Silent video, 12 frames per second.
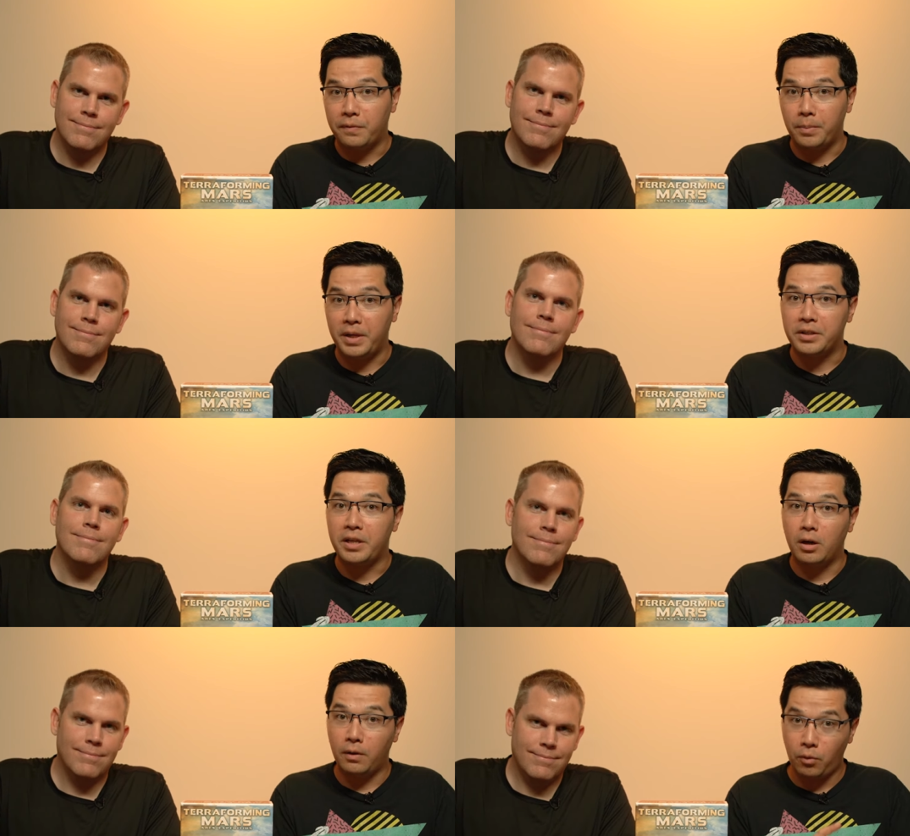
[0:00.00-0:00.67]
Speaker 1: from their
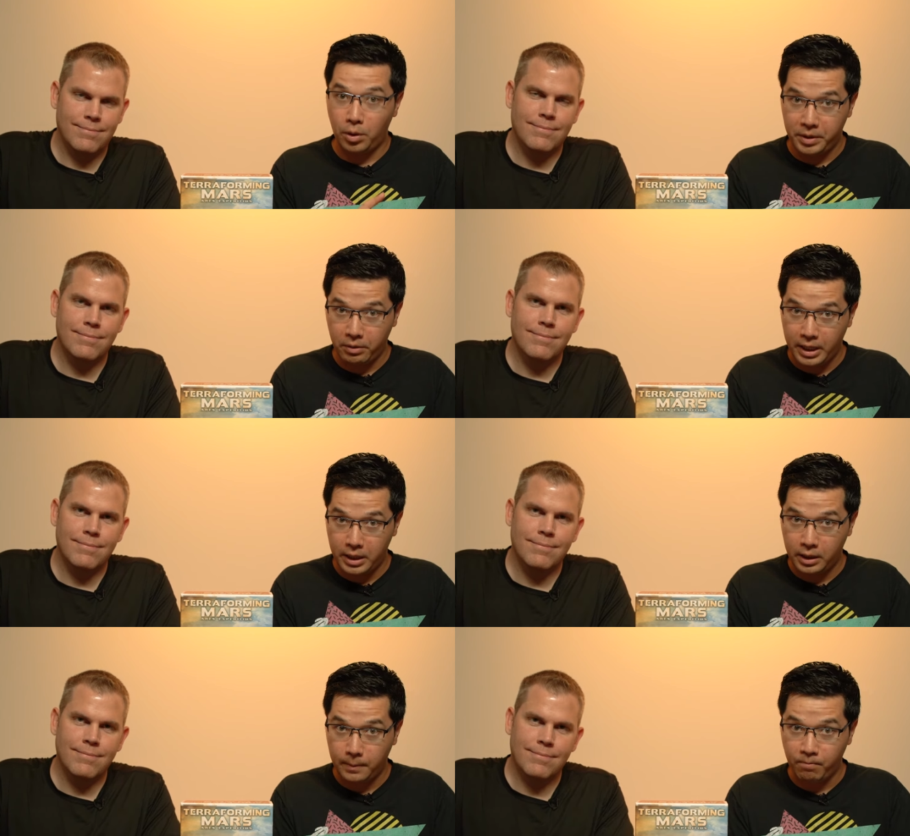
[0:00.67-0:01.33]
terraforming
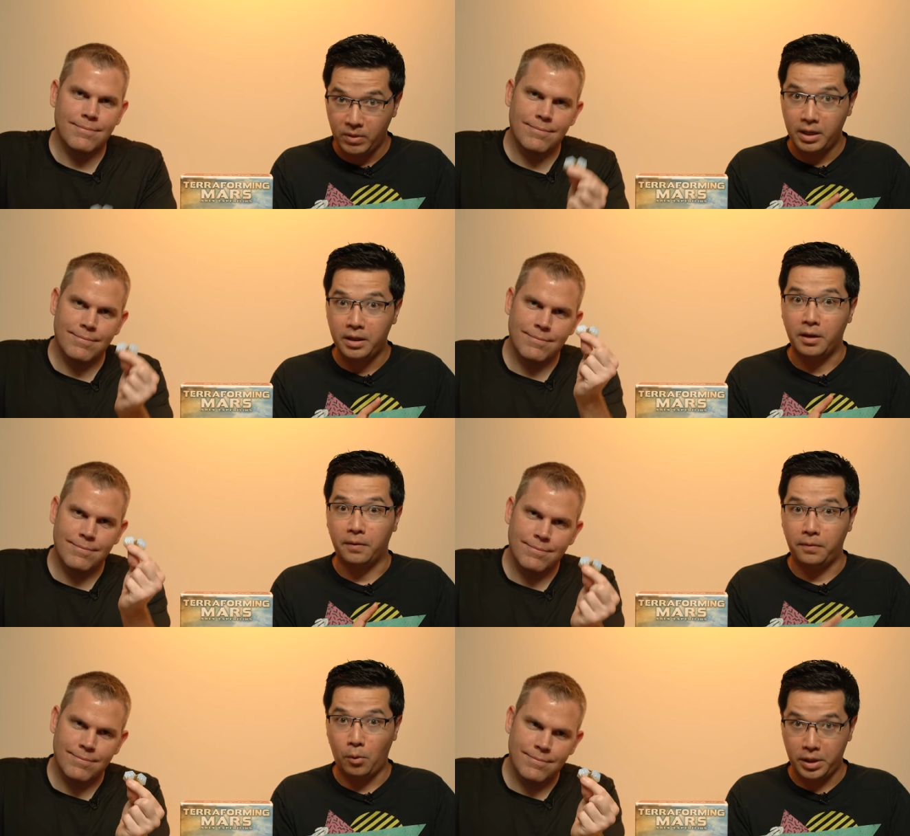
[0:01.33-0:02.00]
rating, their
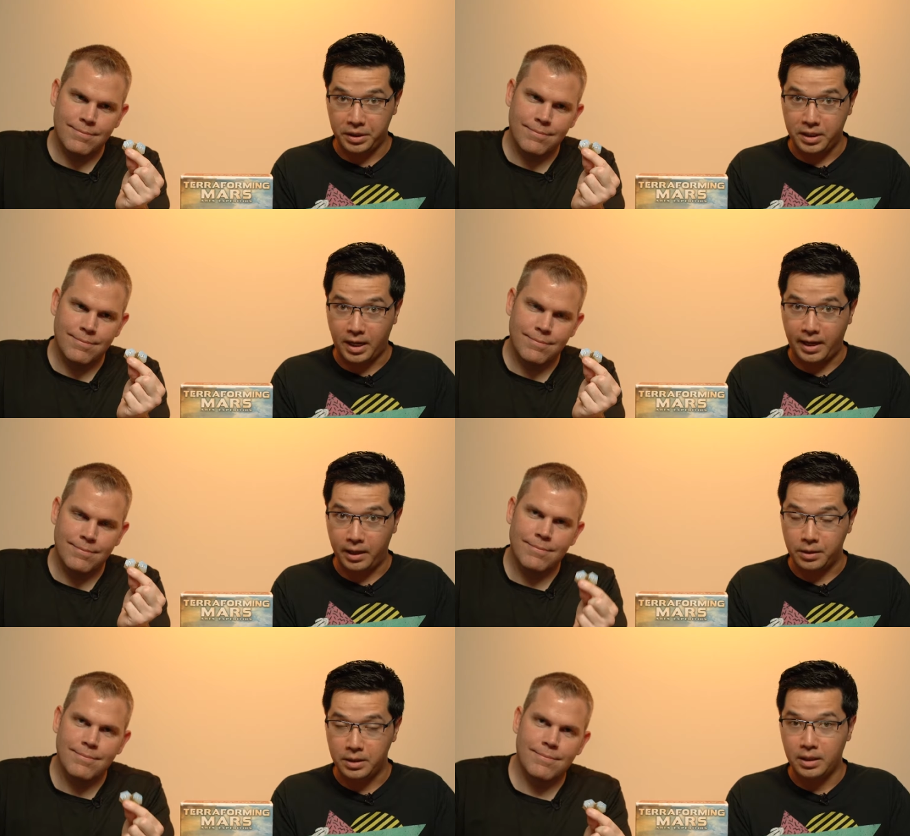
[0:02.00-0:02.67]
forest
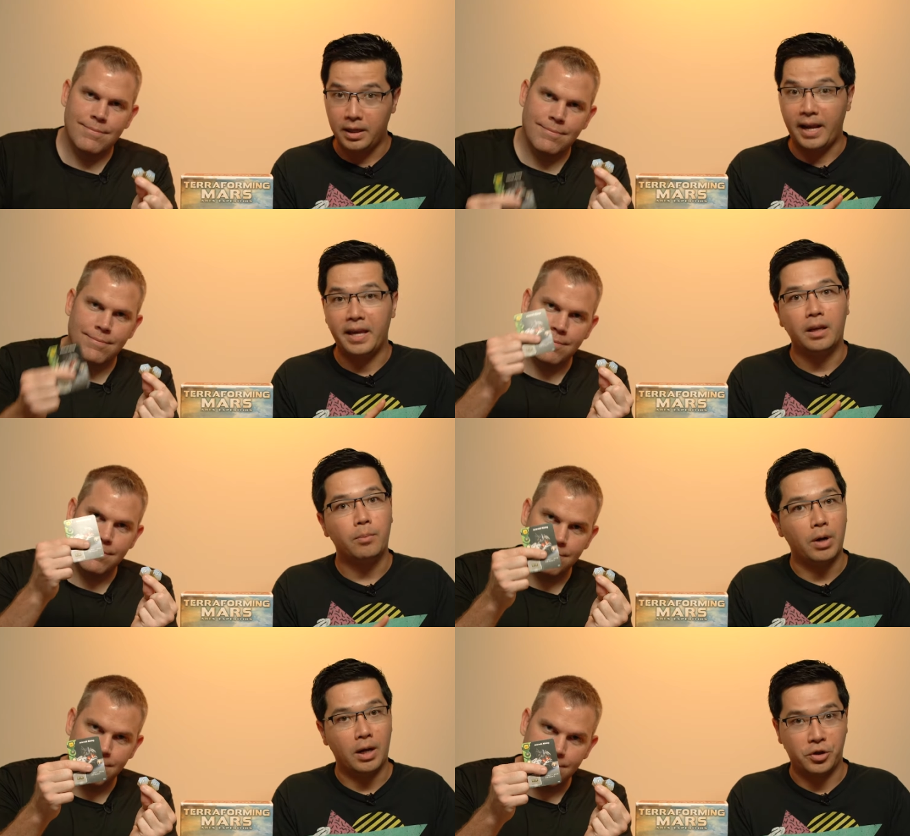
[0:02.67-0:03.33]
tiles, and their
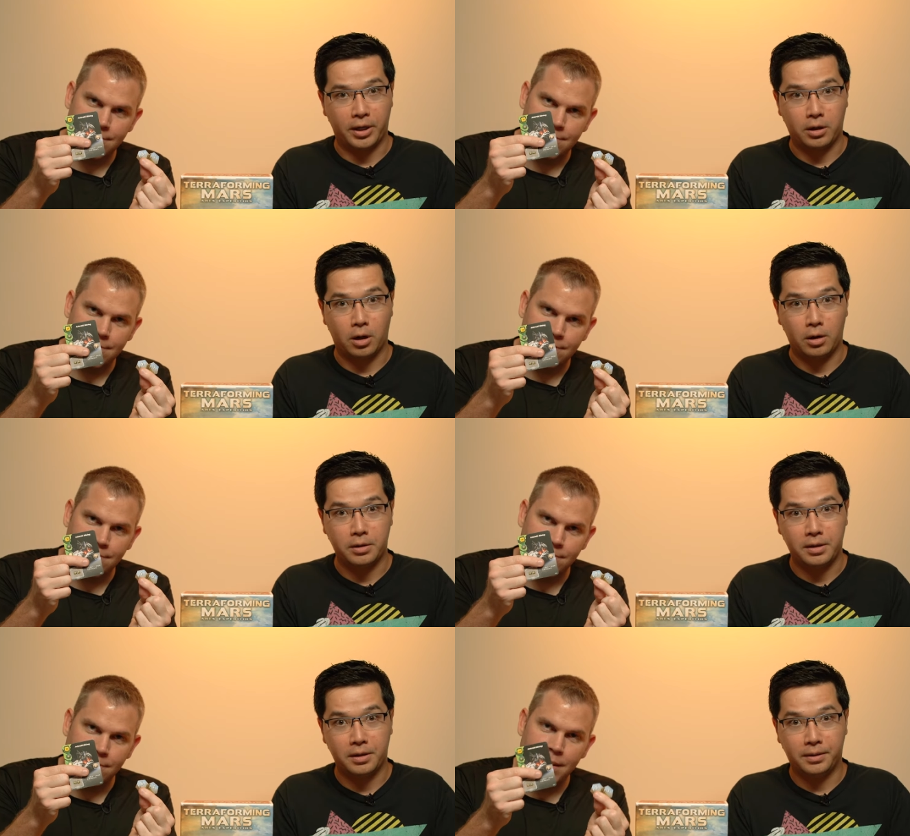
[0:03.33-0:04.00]
project
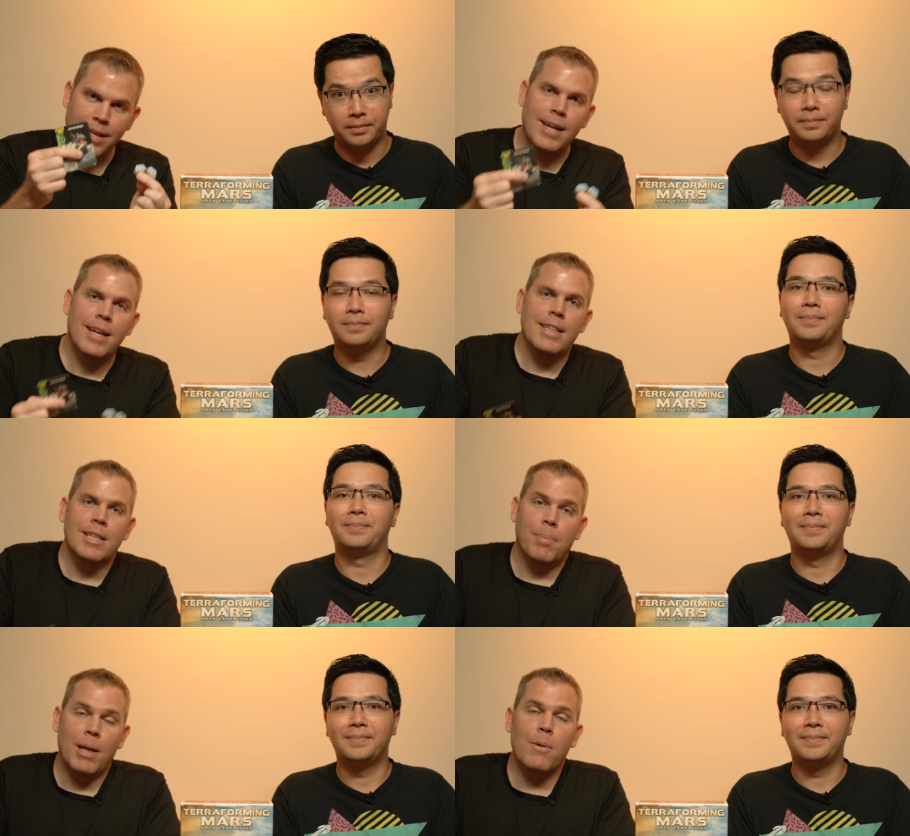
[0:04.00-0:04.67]
cards.
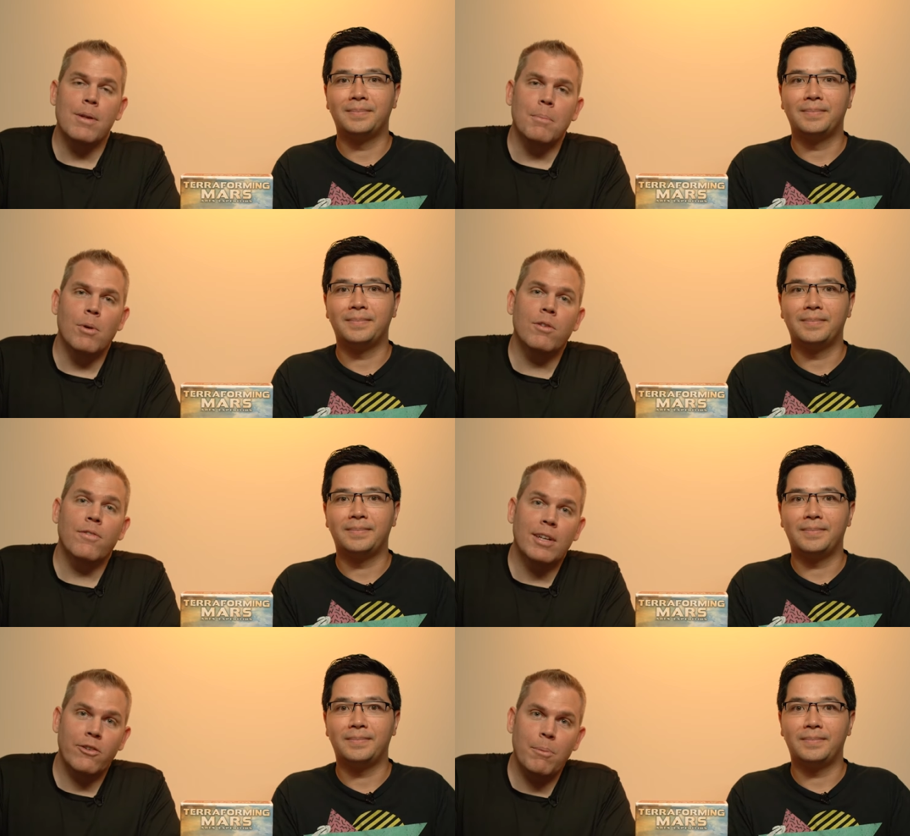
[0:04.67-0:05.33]
Speaker 2: The player with the most
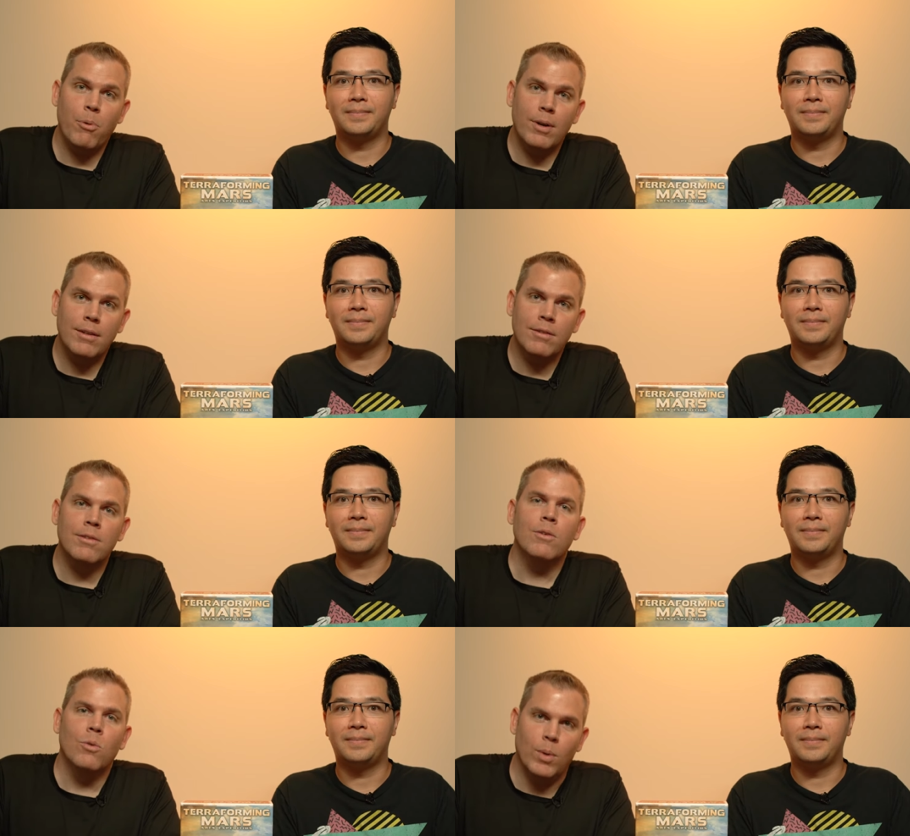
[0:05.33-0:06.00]
victory
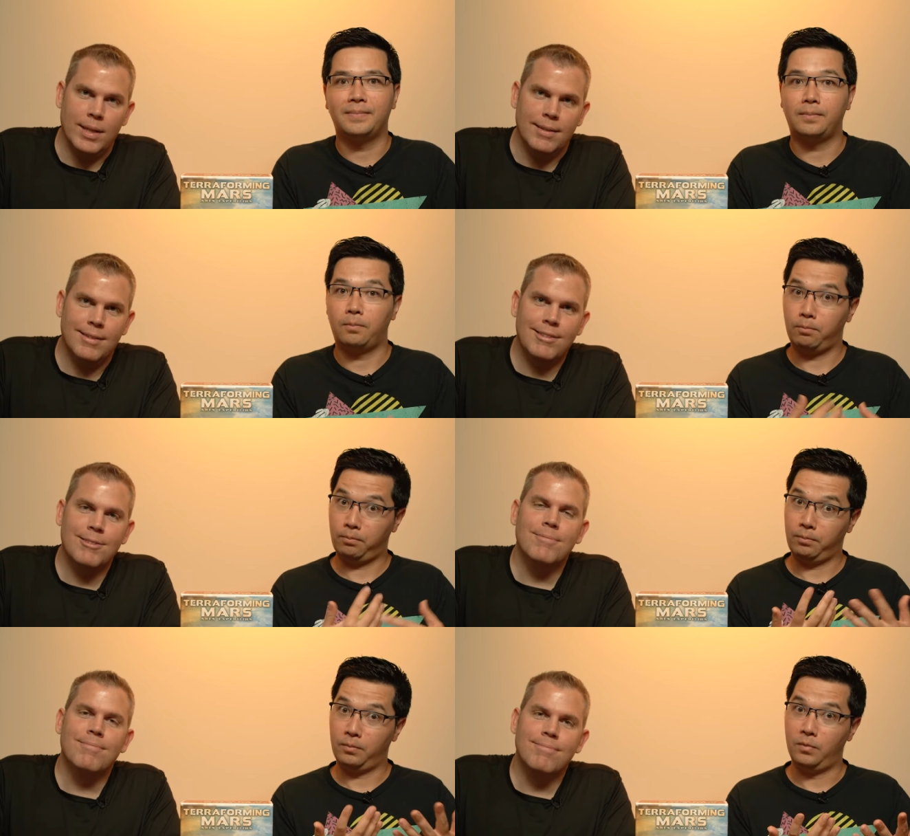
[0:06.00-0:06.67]
points wins.